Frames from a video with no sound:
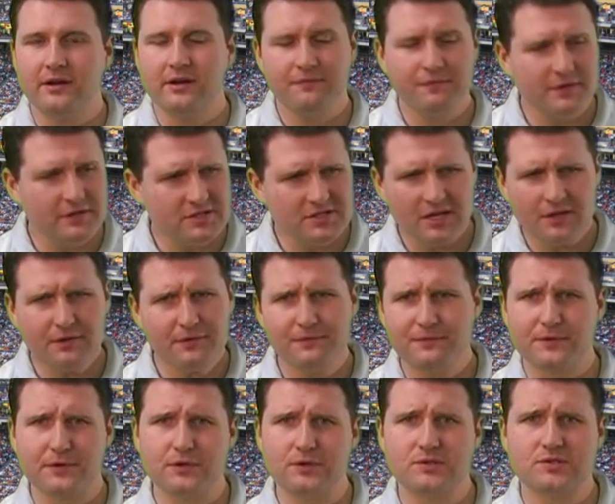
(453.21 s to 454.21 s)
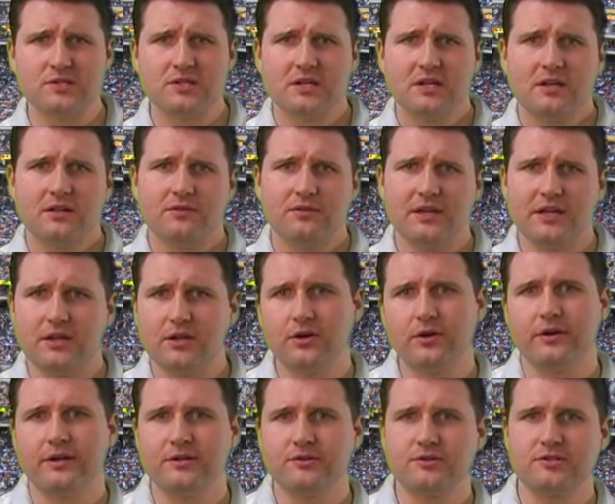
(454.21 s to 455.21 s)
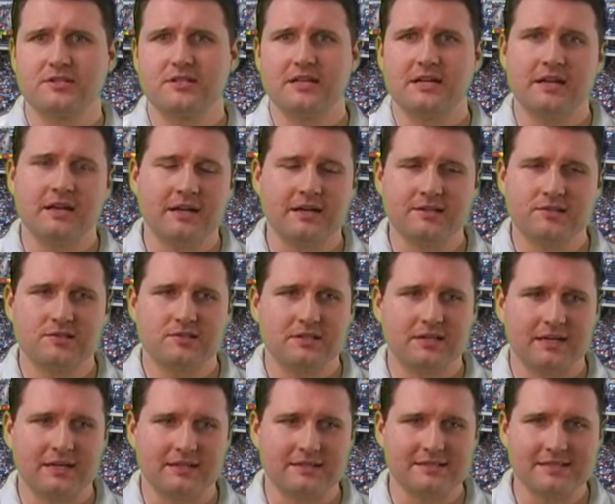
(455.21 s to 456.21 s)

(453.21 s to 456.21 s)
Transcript: And if there's other foods that you're interested in us uh,